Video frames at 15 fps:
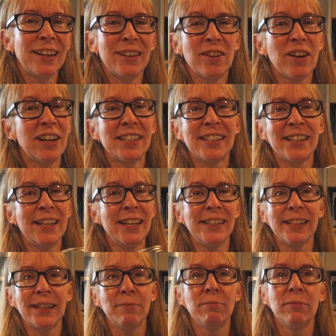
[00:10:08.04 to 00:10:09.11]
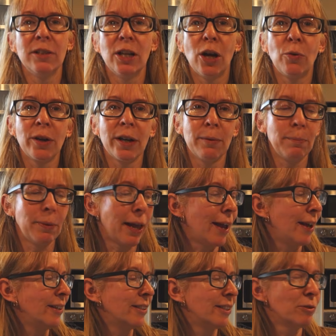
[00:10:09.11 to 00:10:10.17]
Nice and easy. No one
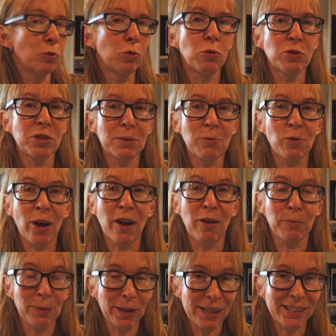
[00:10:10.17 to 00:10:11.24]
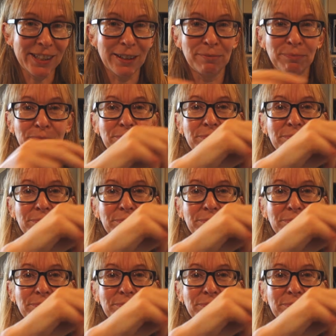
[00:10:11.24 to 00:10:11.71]
complains. Awesome crowd pleaser.